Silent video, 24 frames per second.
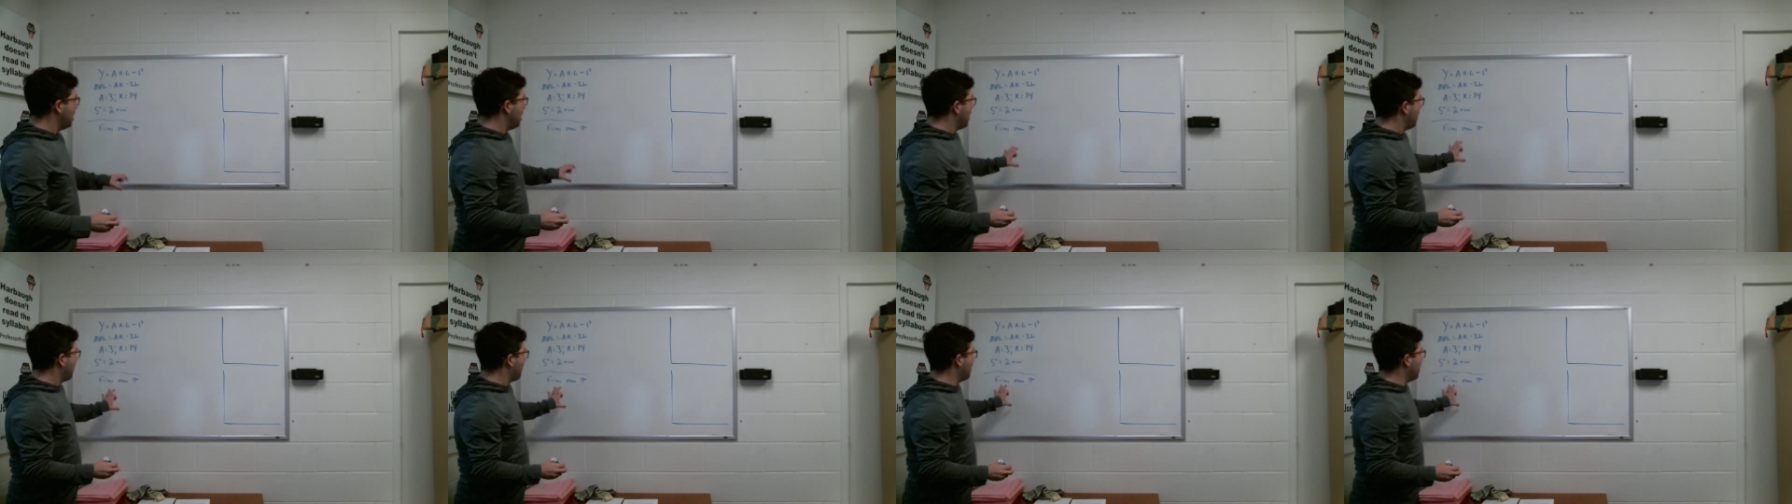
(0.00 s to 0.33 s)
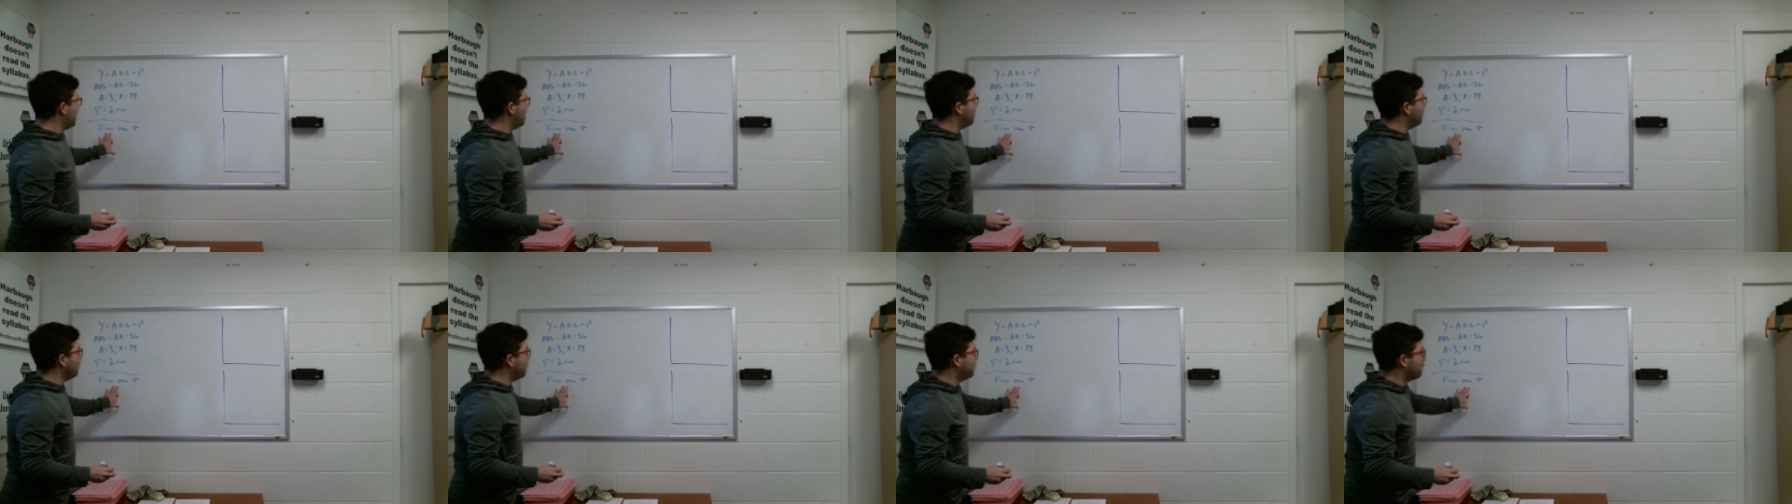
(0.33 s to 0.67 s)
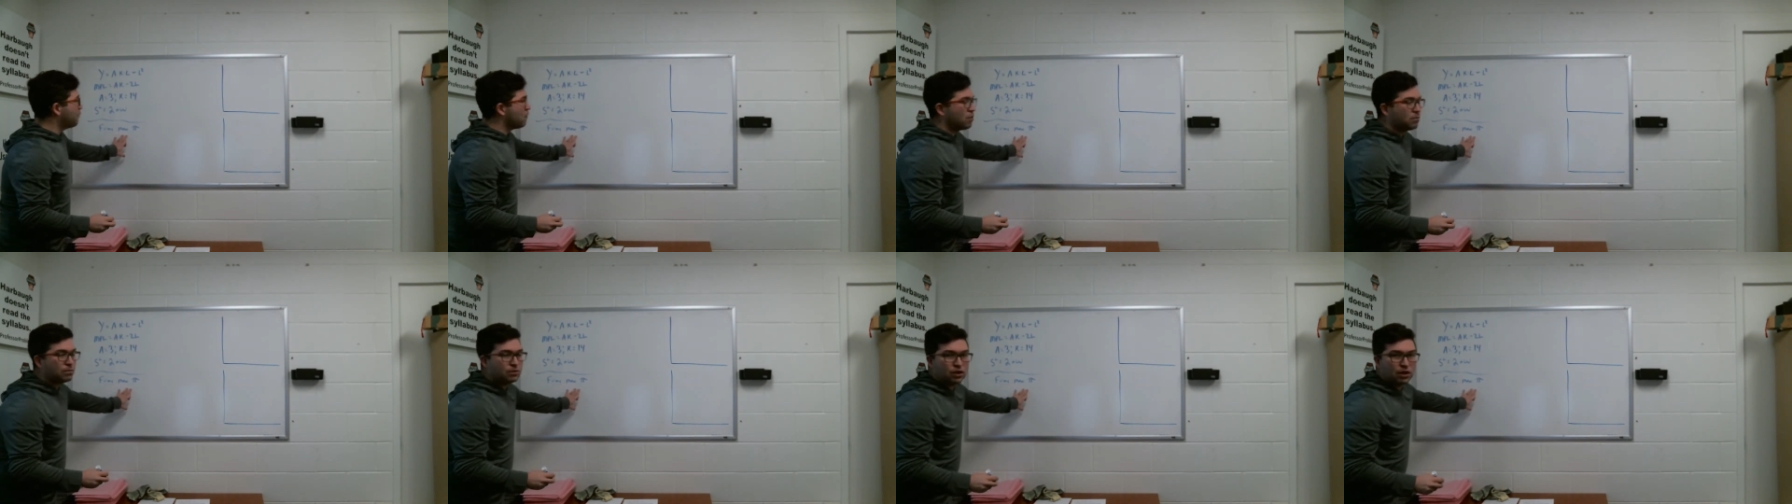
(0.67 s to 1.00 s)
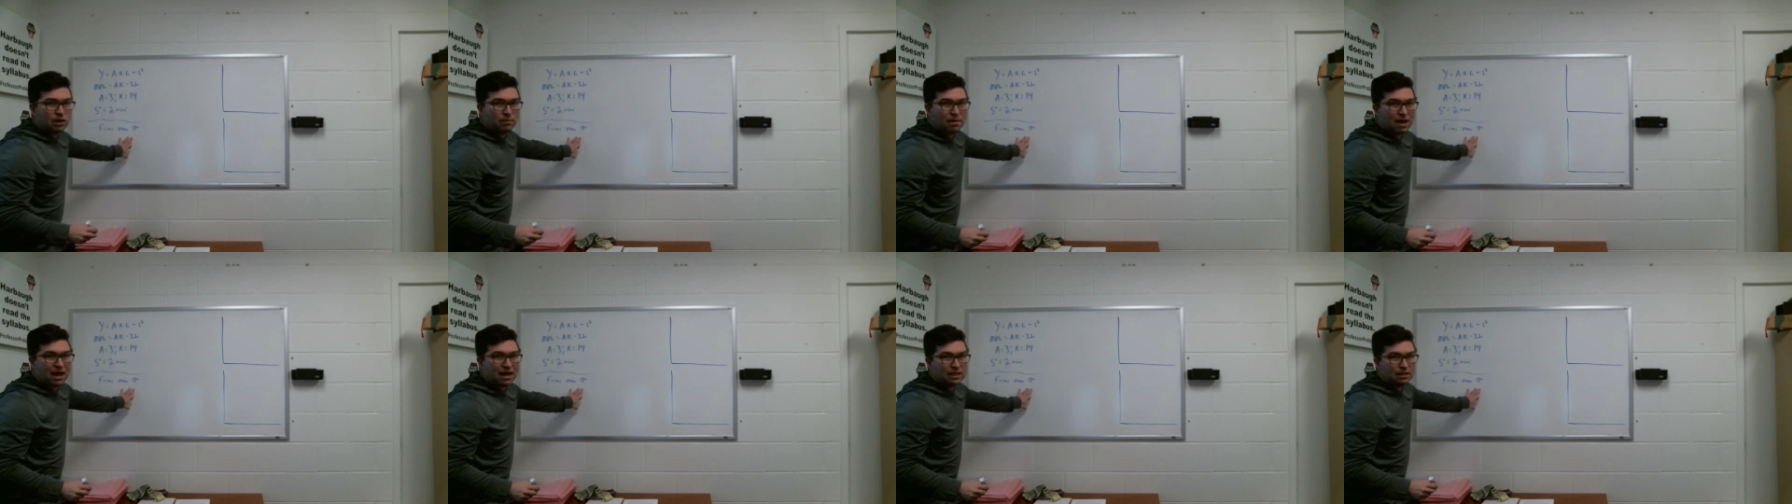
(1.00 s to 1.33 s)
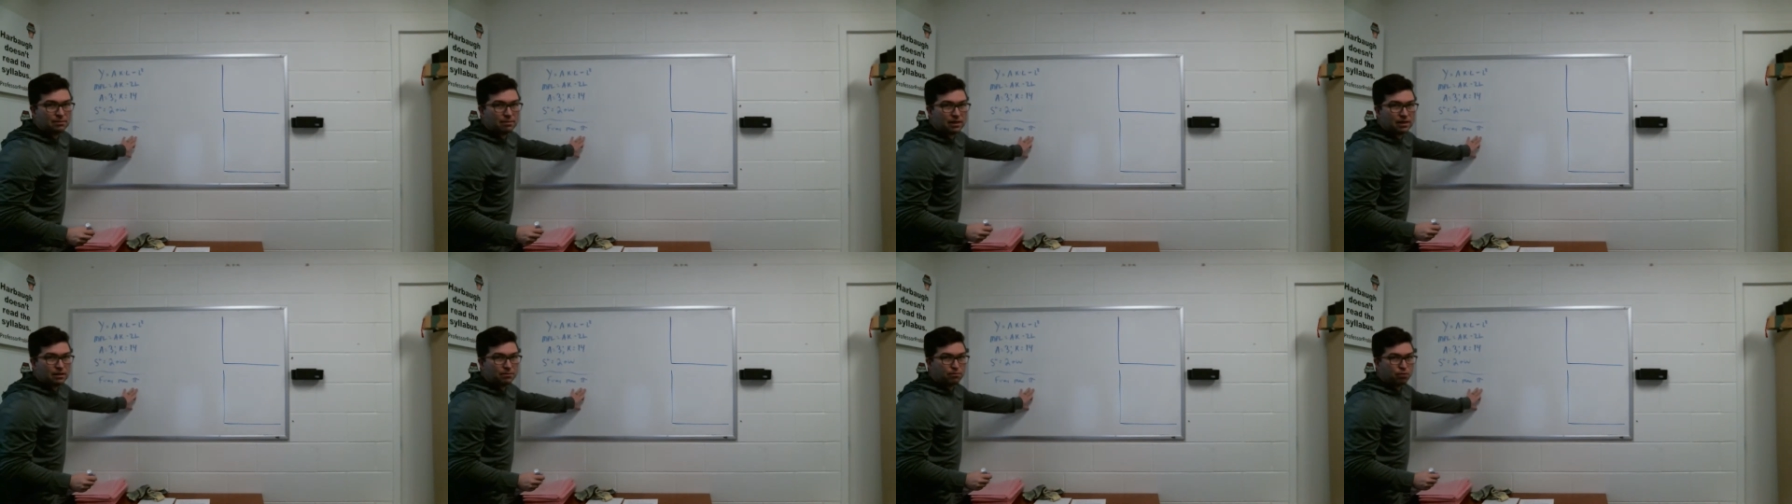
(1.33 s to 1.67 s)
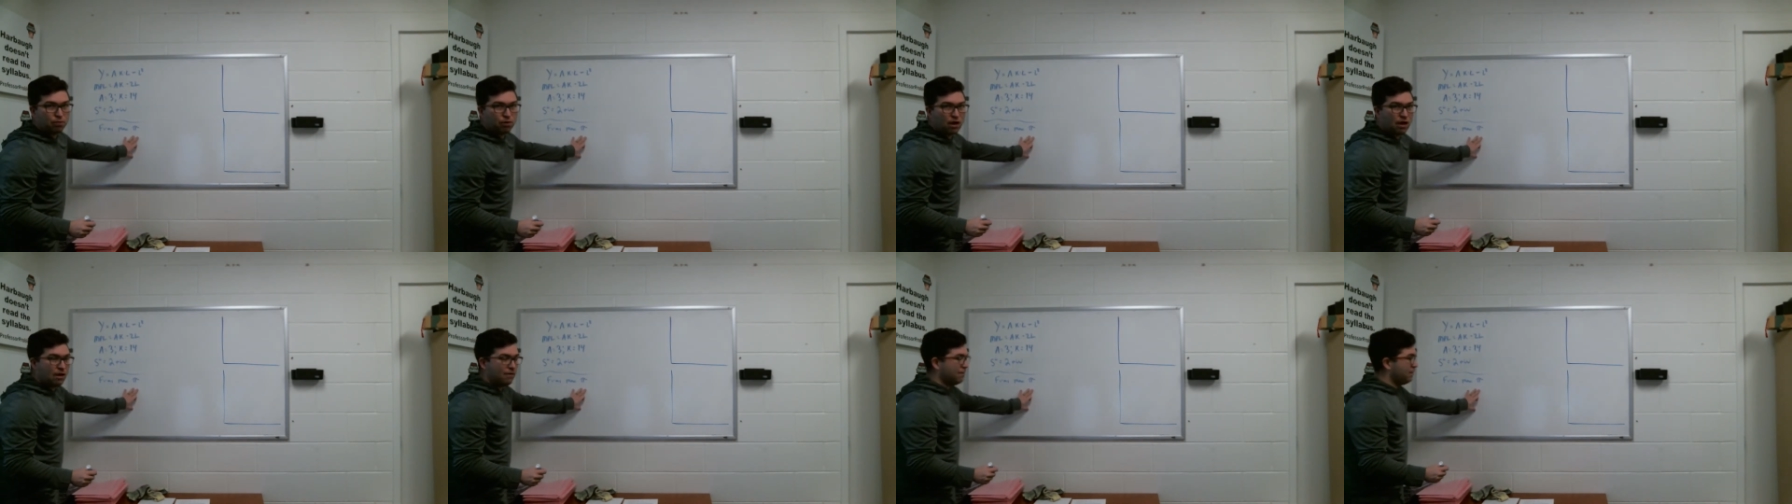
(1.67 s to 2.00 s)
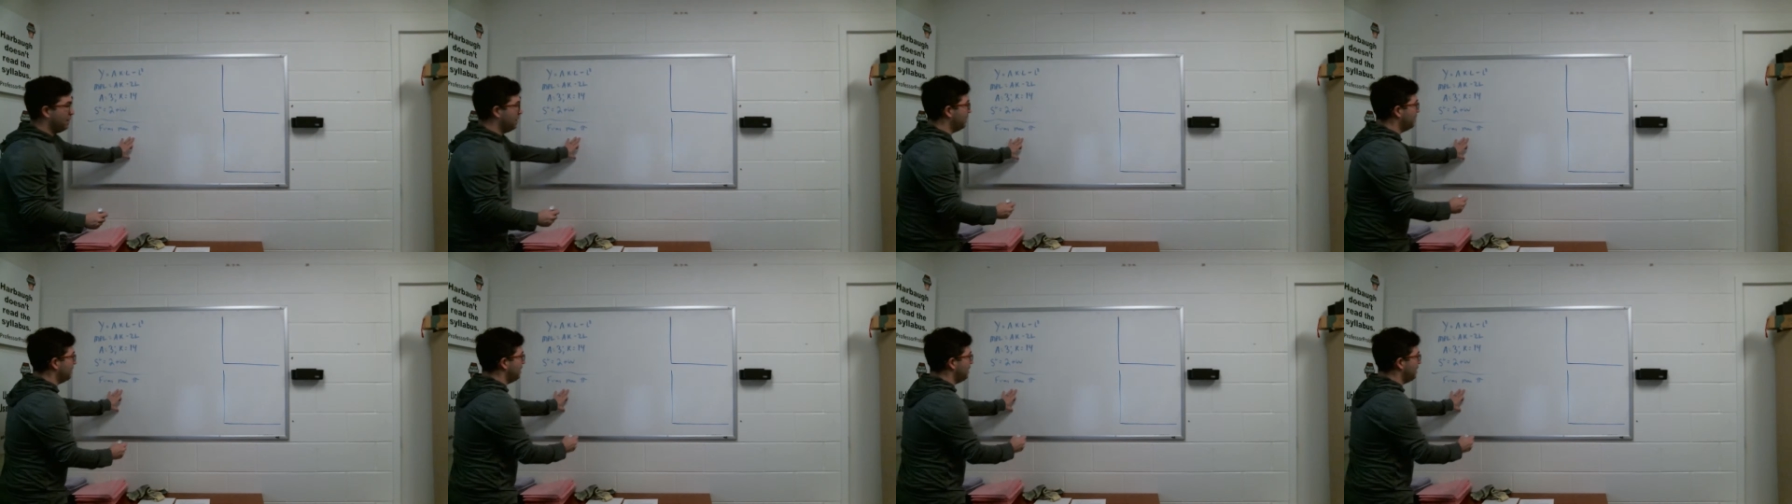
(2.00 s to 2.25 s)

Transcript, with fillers: But I know firms are going to maximize profit